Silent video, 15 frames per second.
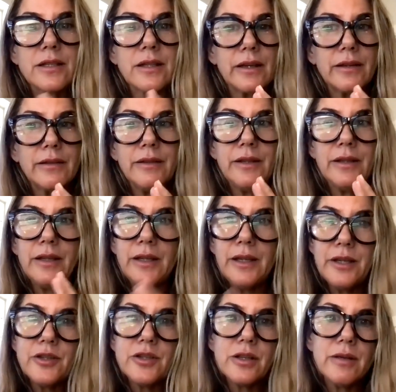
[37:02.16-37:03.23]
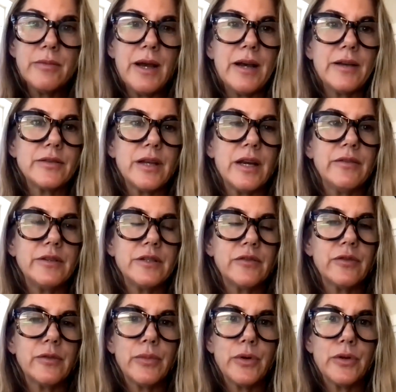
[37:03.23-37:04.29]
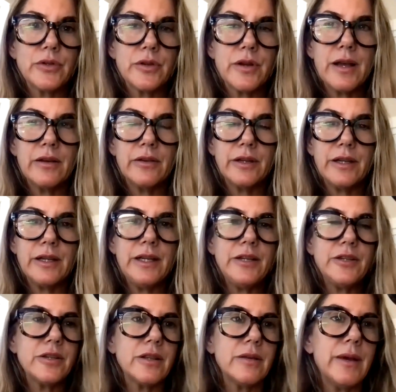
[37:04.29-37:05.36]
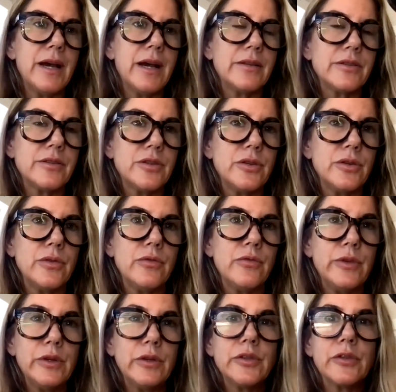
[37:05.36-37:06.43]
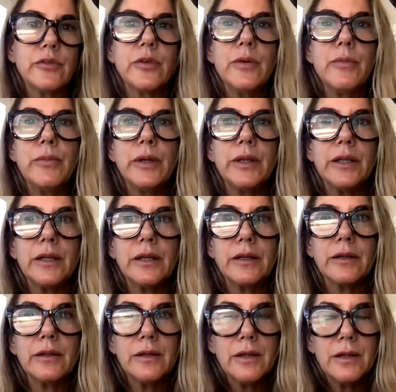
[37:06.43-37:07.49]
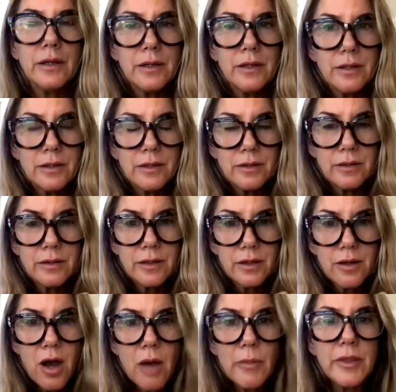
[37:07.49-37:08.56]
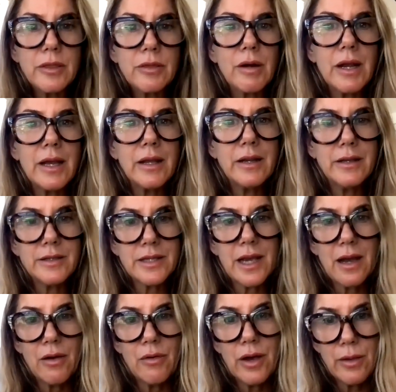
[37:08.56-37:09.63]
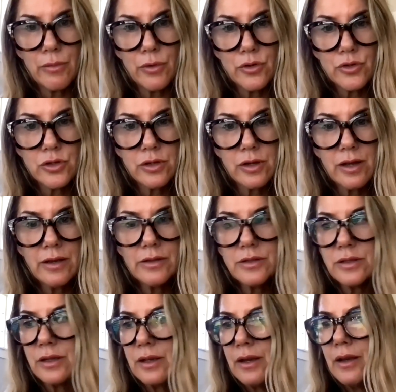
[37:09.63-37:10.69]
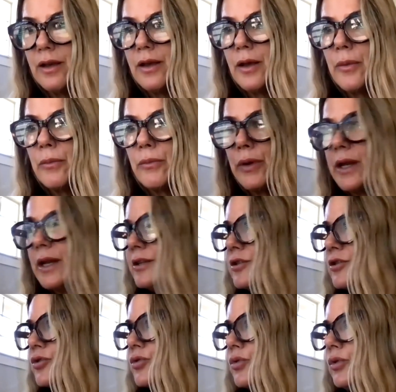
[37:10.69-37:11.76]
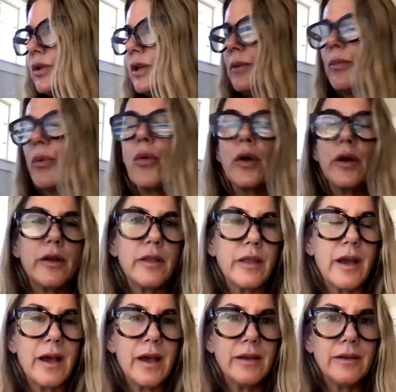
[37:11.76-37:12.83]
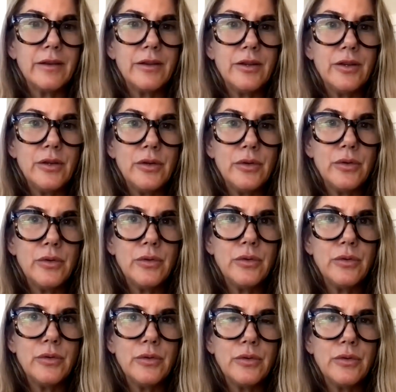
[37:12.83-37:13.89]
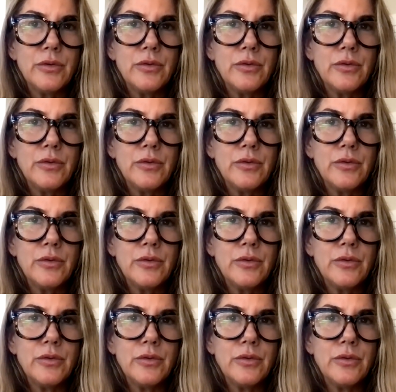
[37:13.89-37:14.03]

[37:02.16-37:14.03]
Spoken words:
Like, each of them has to have a different personality. Each of them has to feel different, but the common thread is how I merchandise. But it's truly important that you